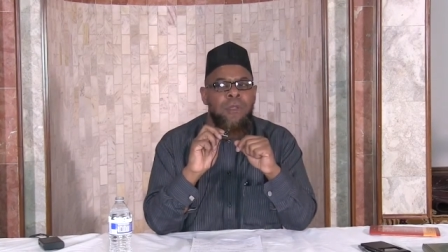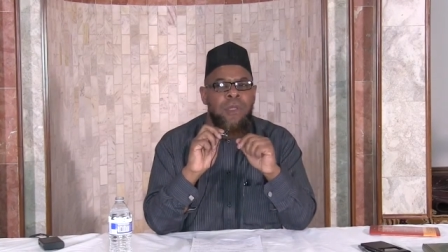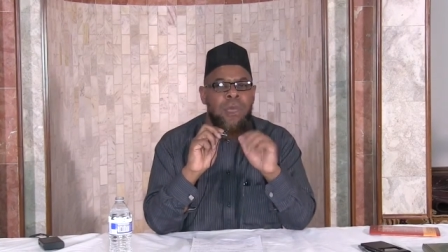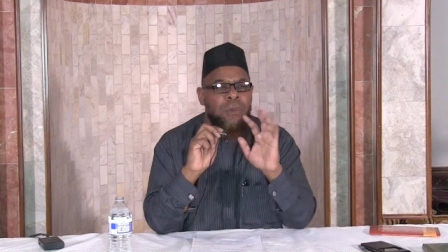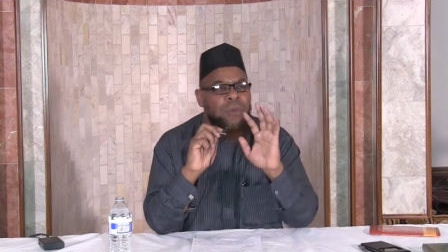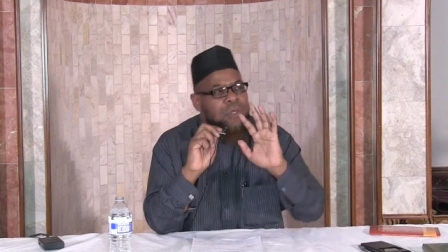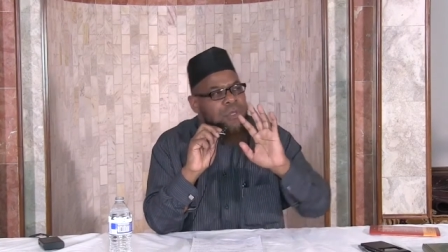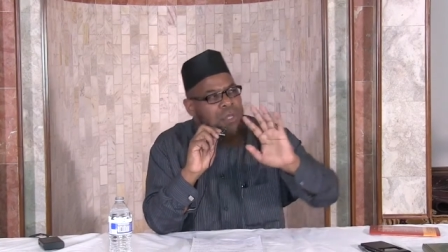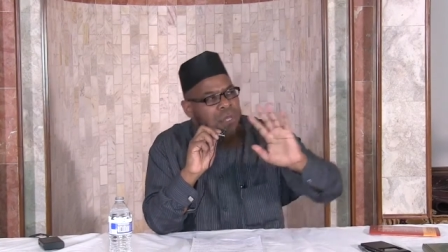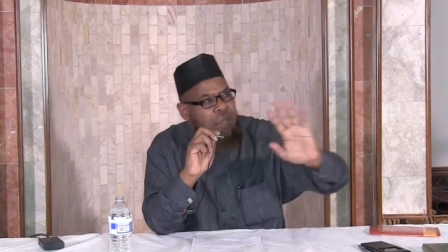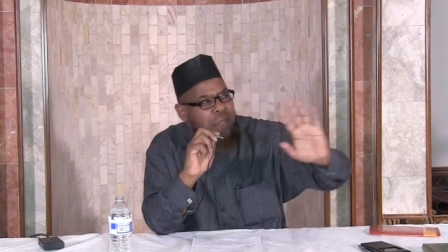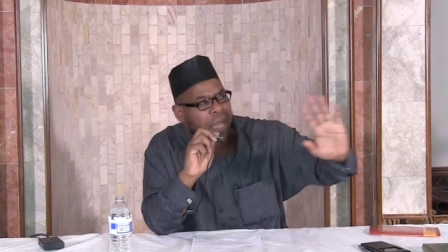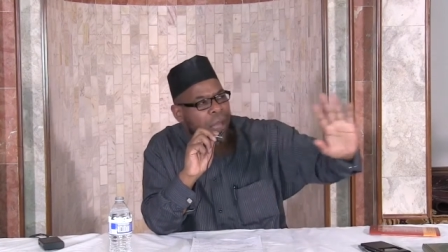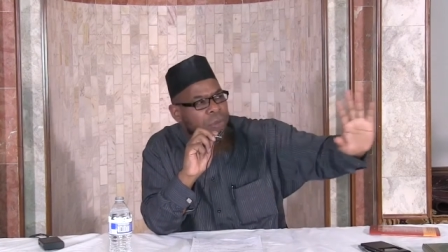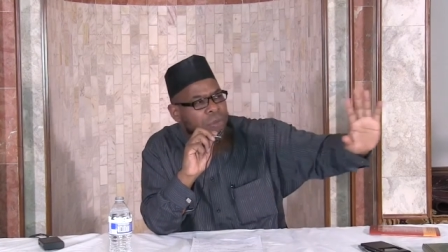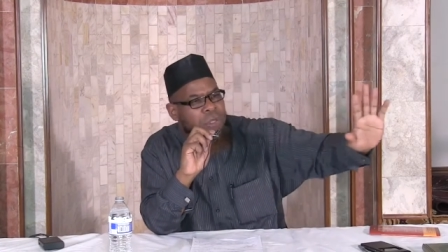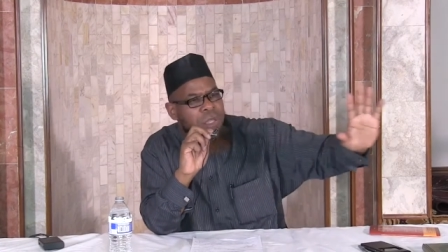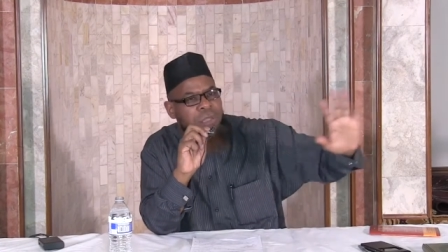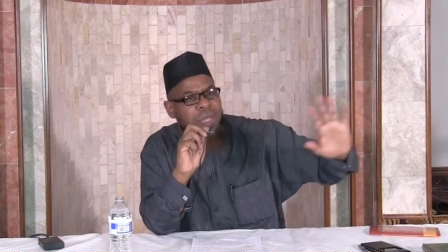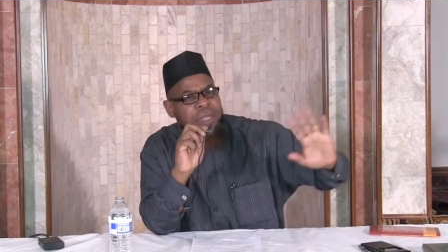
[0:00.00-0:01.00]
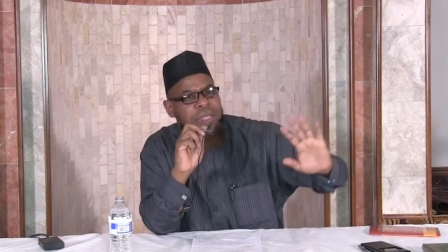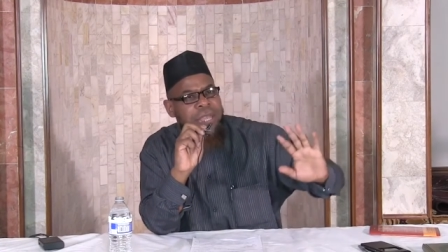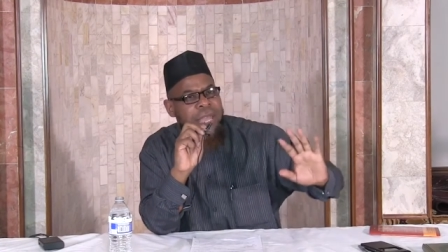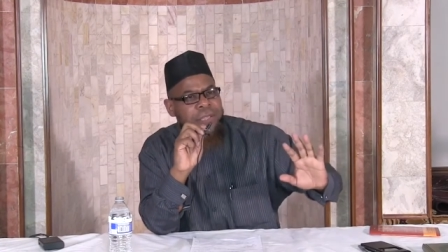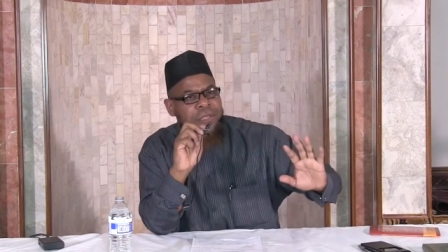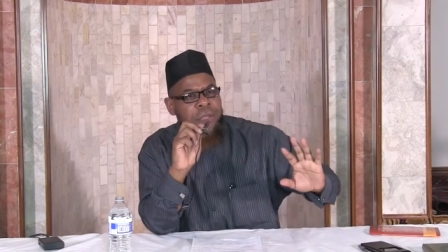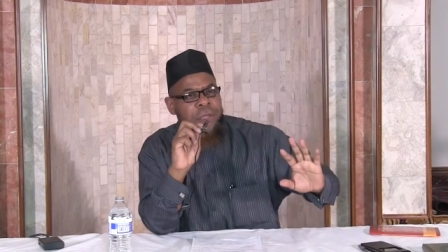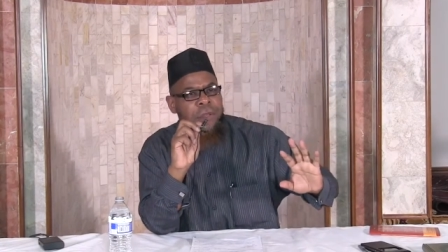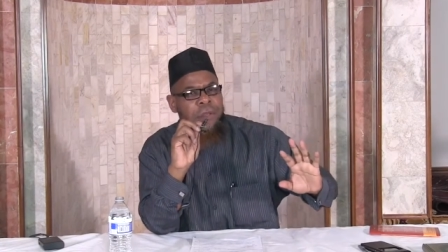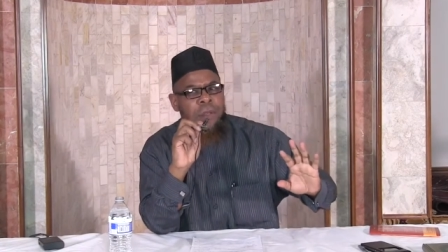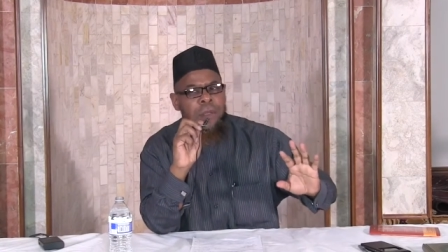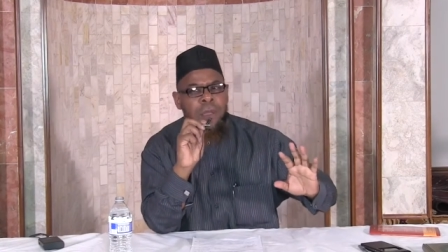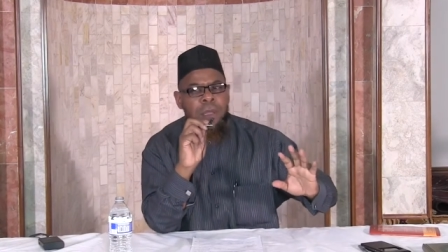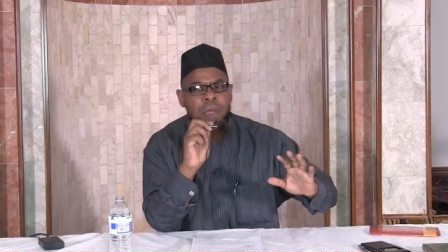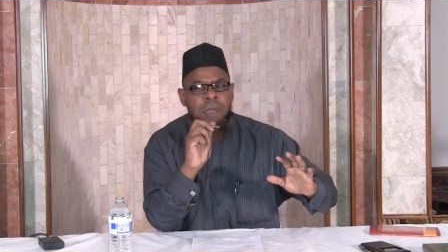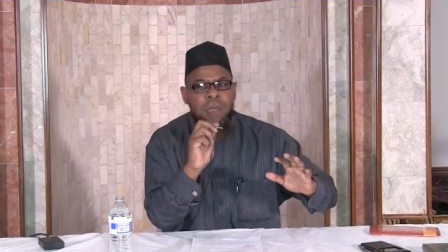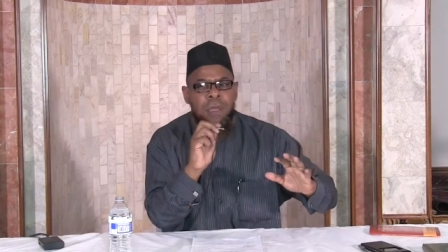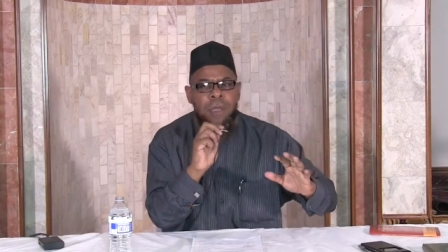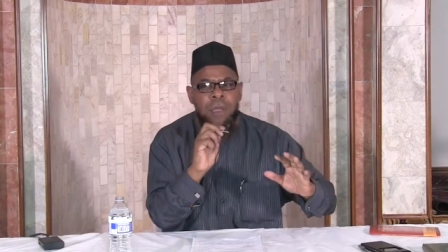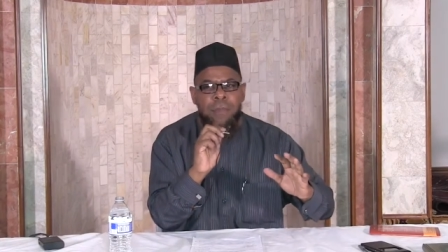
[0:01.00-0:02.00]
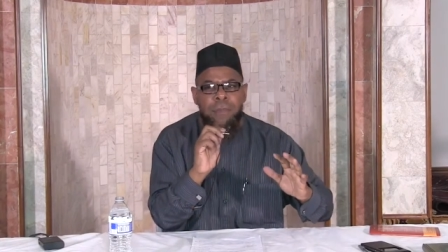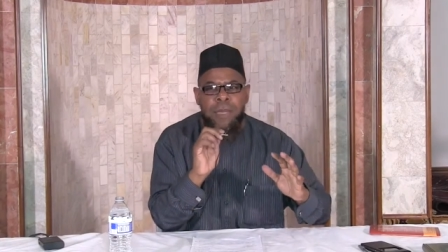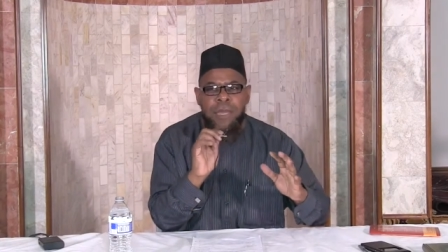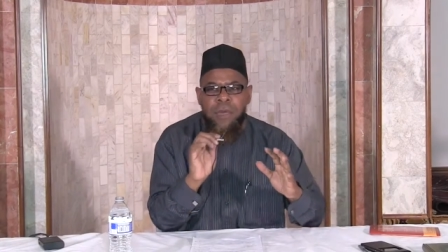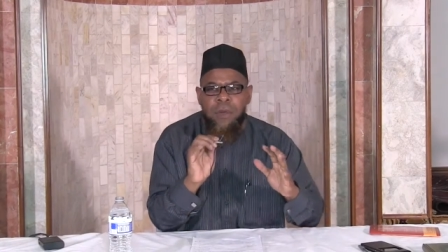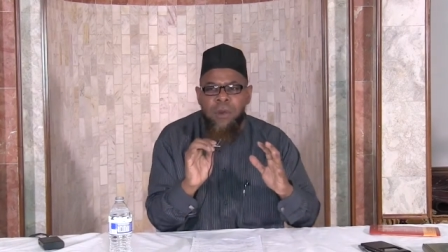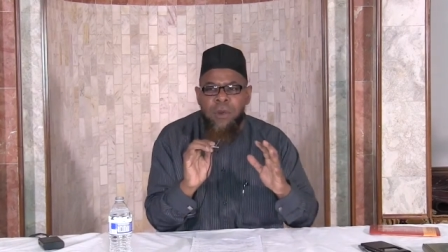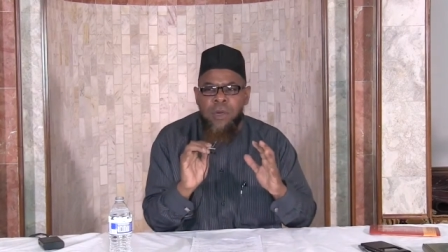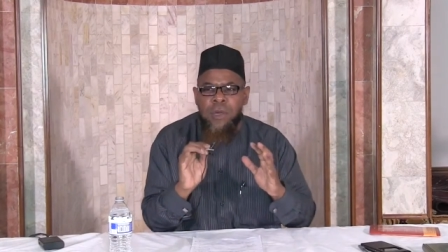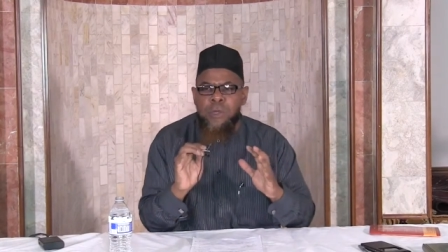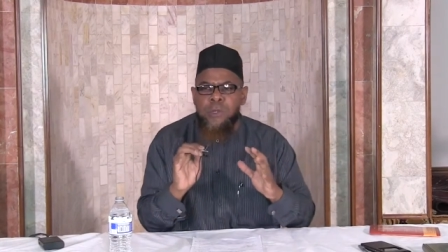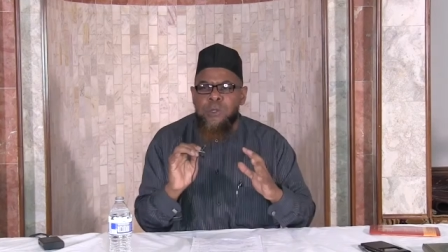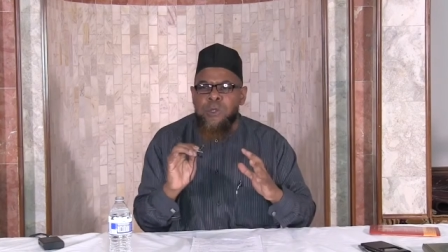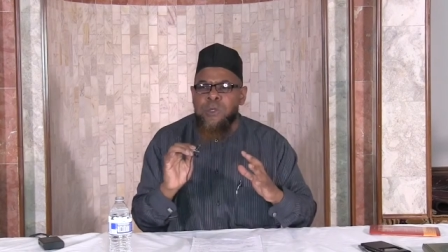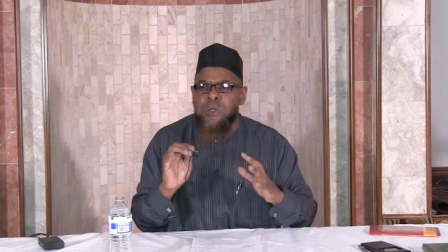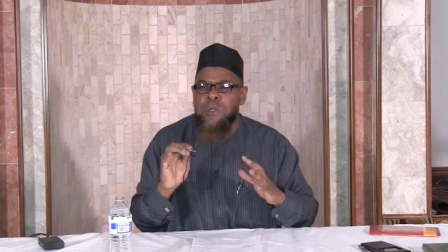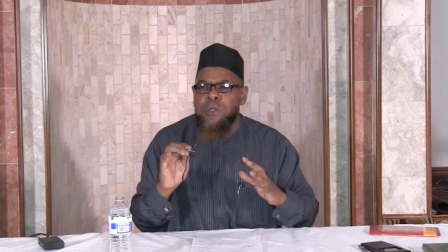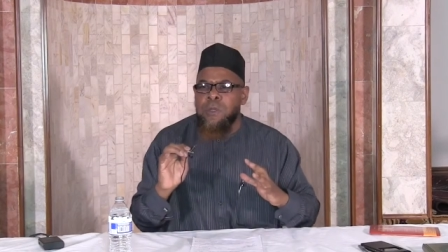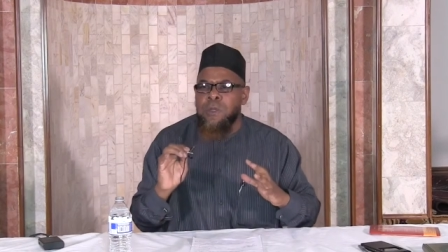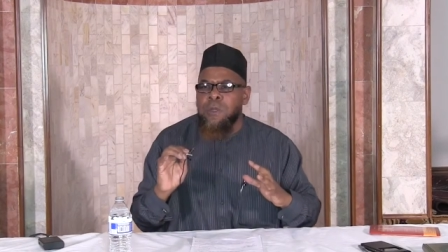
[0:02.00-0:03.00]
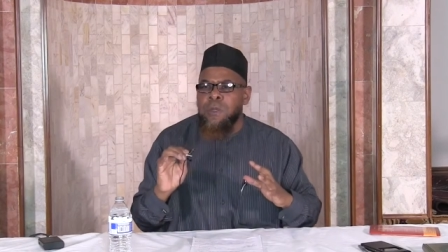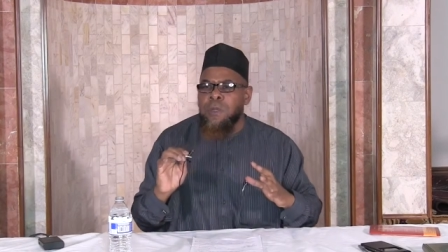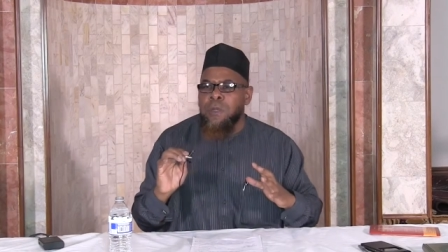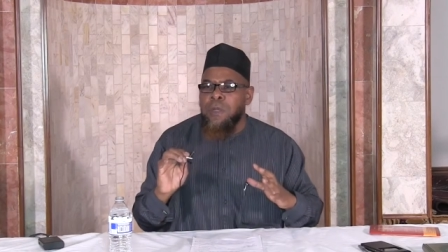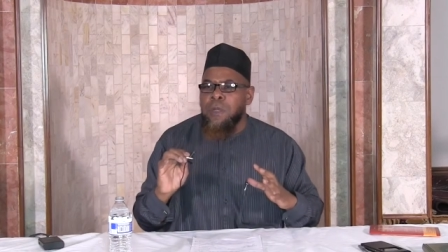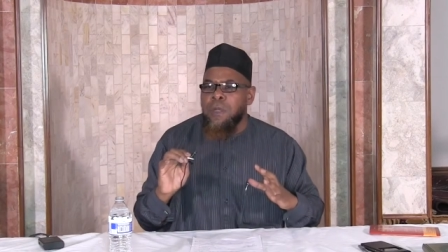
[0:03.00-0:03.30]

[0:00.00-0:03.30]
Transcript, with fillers: They were sent out to the desert because